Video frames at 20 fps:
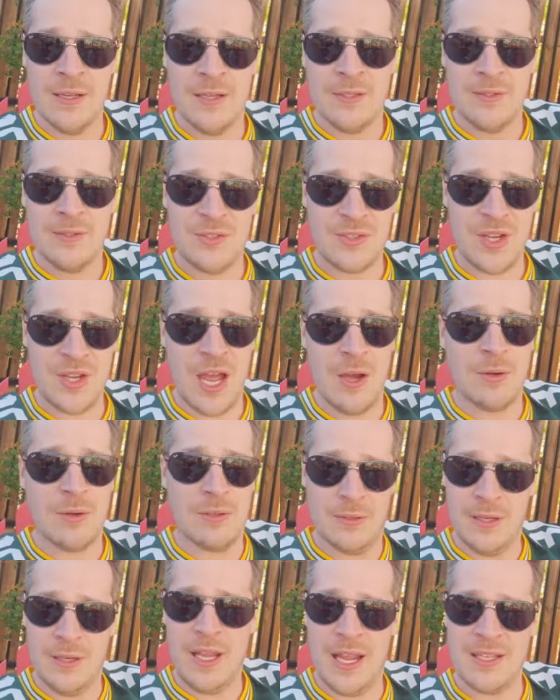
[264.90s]
So
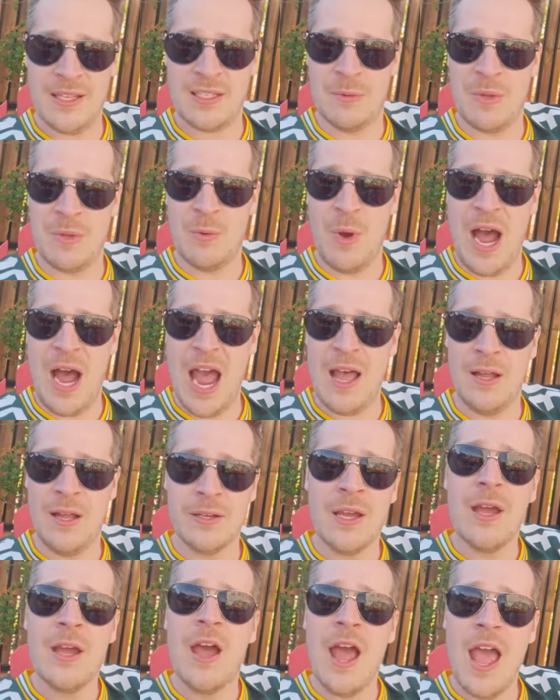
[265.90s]
it's going to be
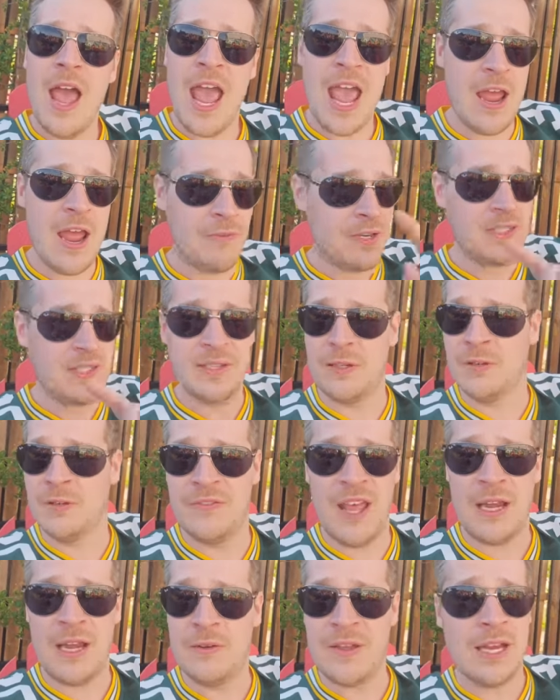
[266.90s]
wild. Every single
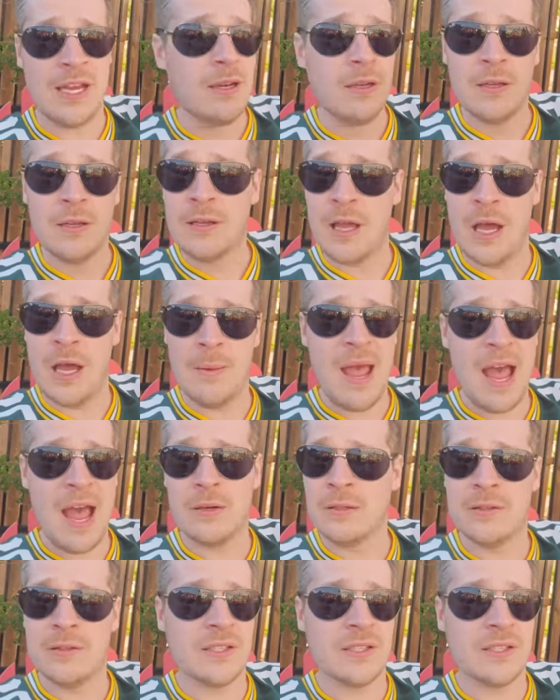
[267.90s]
fan event, come out.